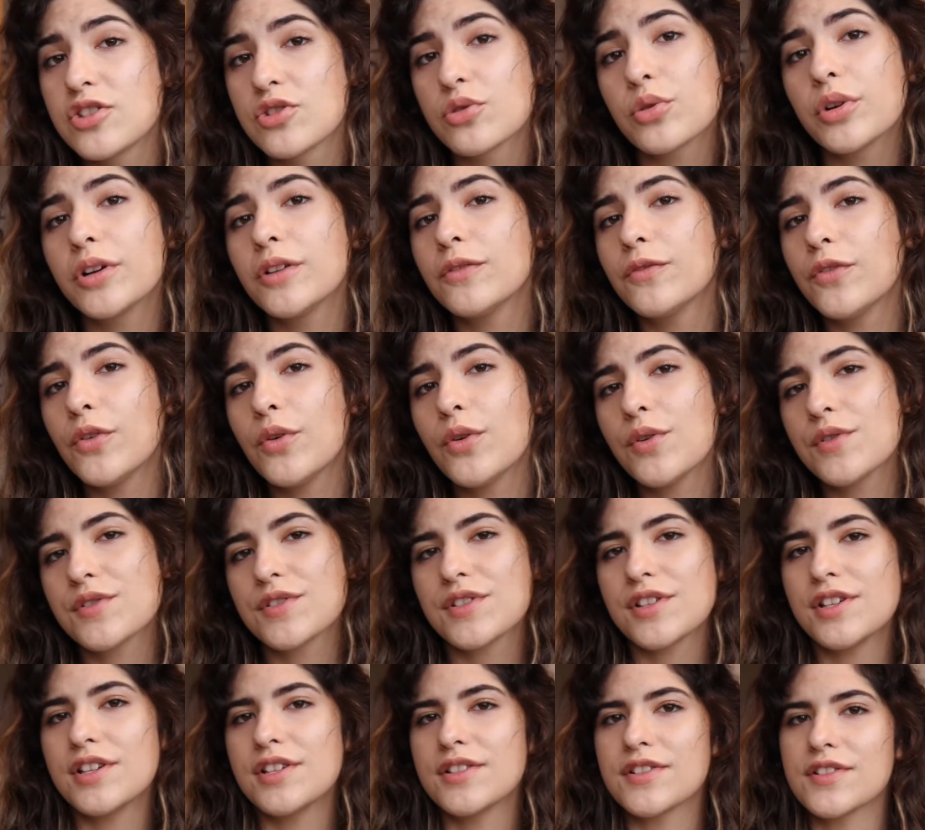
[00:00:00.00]
join
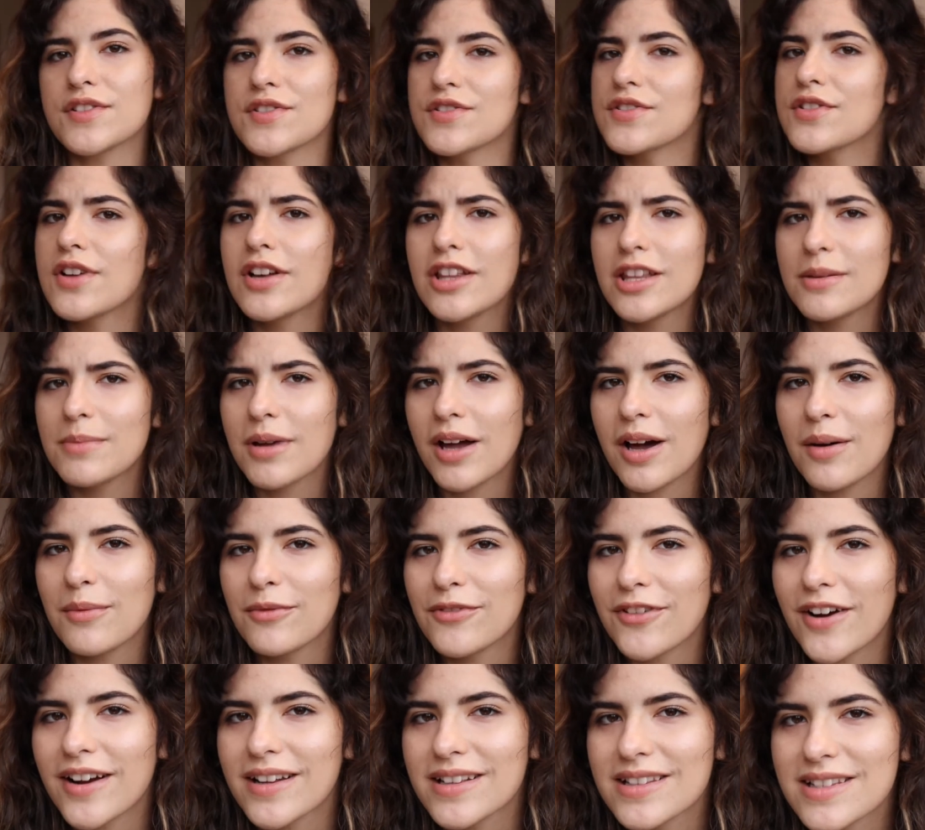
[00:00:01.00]
forces and slowly become
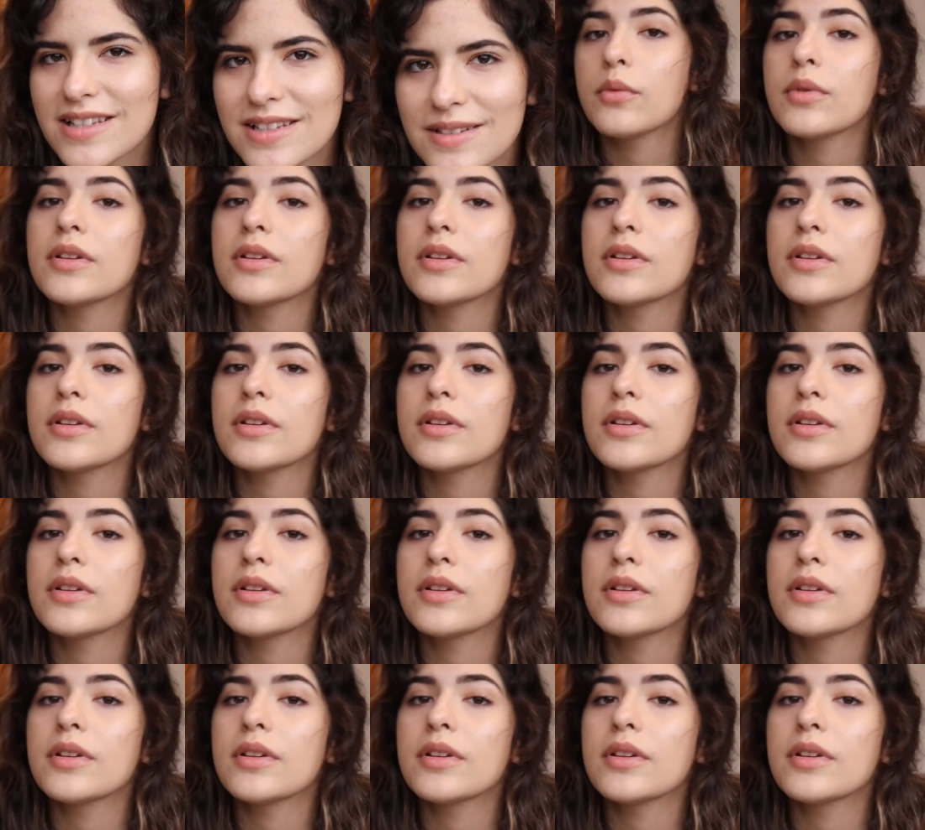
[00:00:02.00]
friends?